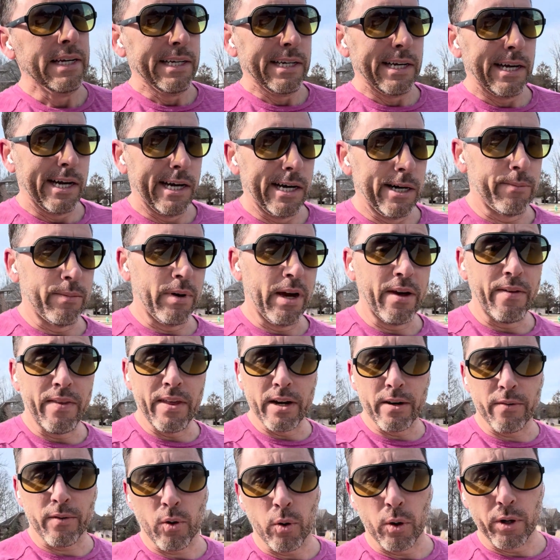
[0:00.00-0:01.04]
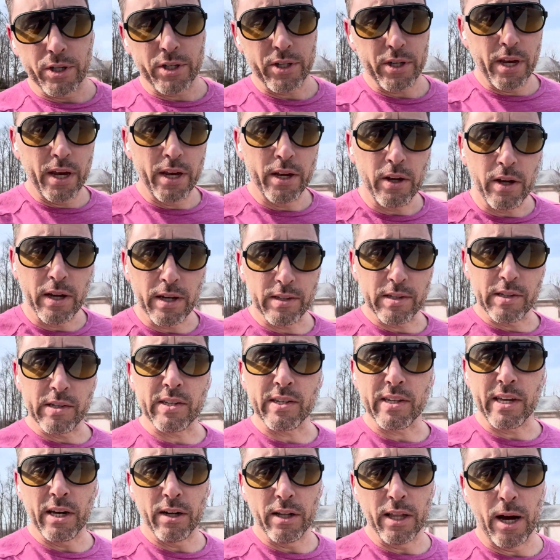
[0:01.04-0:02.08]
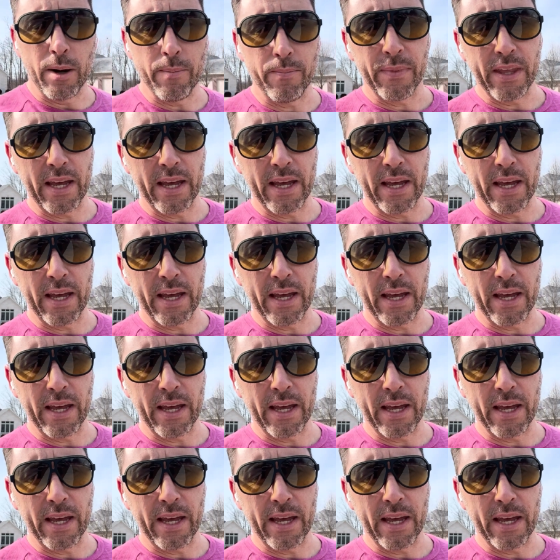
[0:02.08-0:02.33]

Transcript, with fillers: Um, and then of course you get to skill up.